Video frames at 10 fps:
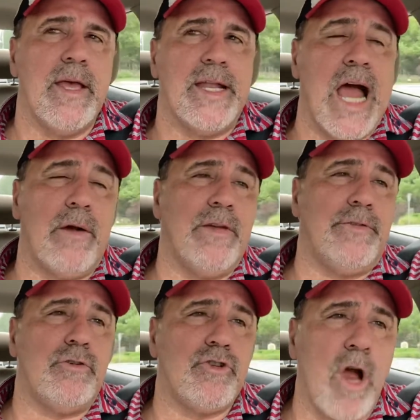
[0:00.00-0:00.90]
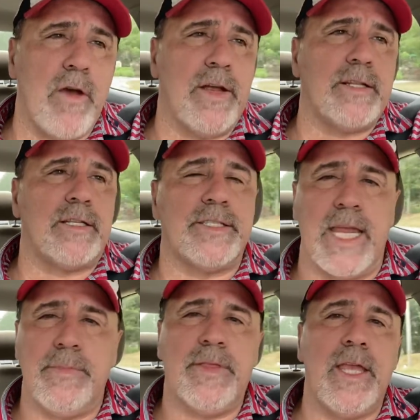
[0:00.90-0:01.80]
Now, if you draw it, the
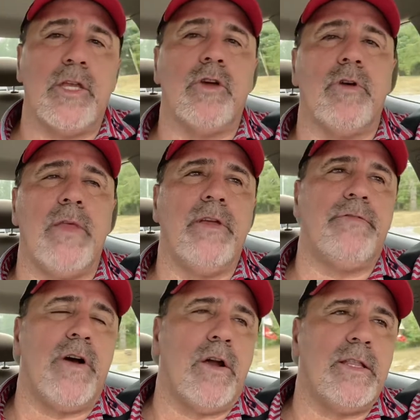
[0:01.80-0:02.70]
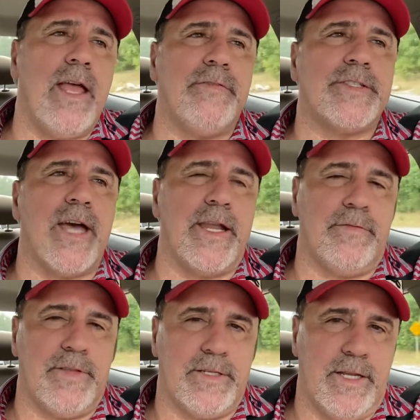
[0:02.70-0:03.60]
same thing. You're on the far left side
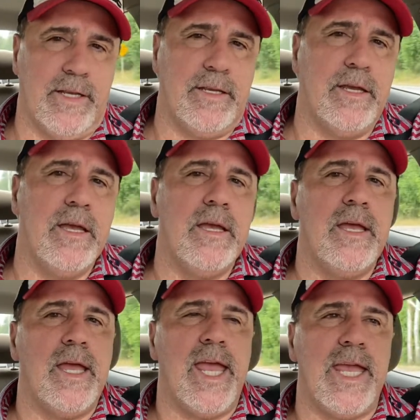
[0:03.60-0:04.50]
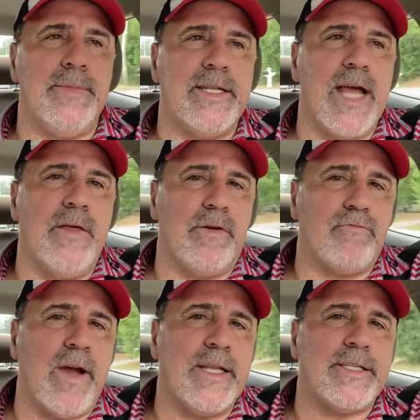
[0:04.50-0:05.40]
of the tee, aiming down the
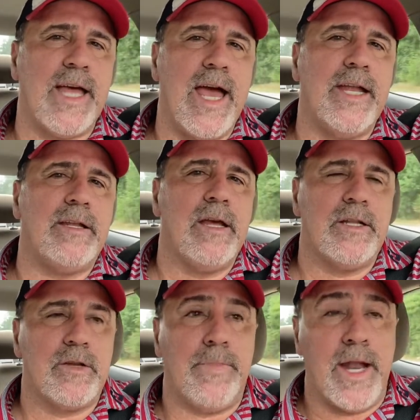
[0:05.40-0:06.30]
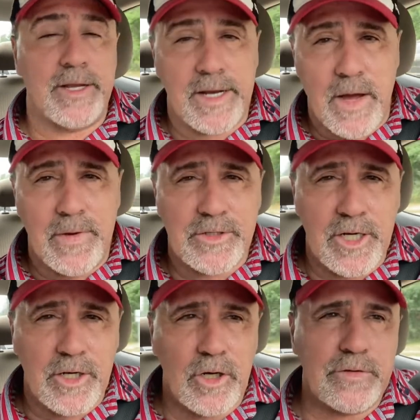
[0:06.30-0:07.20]
right side, depending on how much
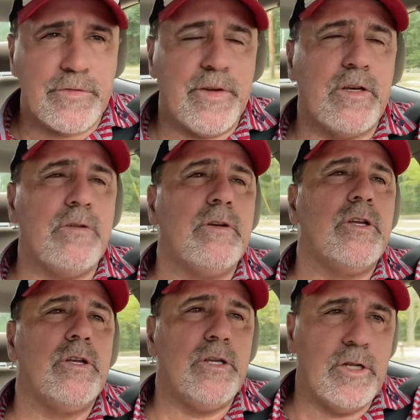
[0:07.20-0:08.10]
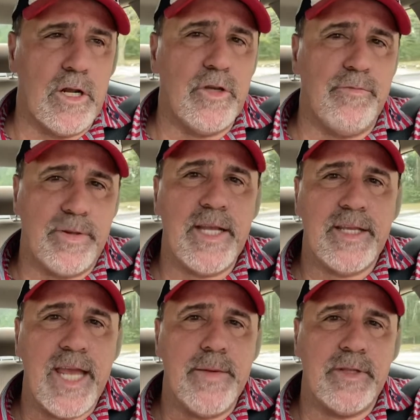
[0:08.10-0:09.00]
it curves for you. You know, you've played
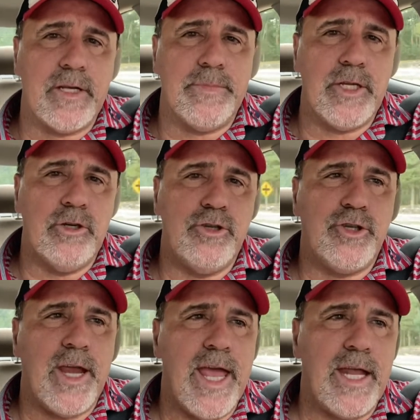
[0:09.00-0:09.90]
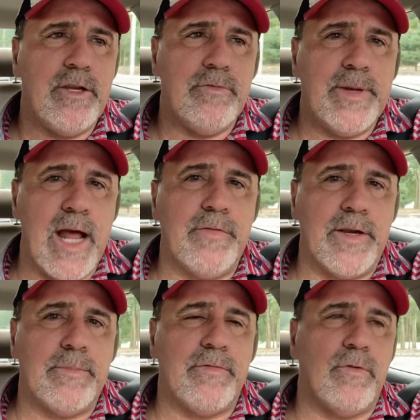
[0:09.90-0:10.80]
the game a little bit. Use your head. You've been out
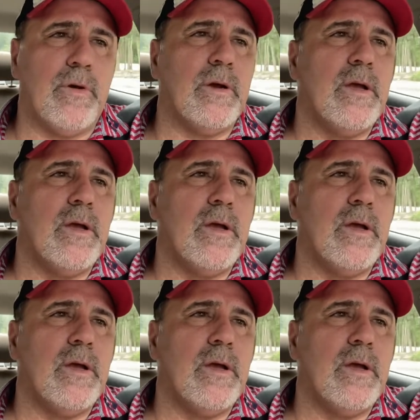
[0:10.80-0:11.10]
there before.